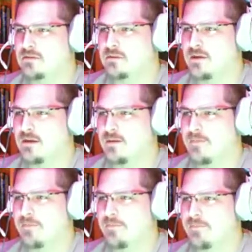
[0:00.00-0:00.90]

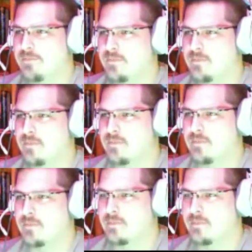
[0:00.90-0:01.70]
No one is speaking in this clip.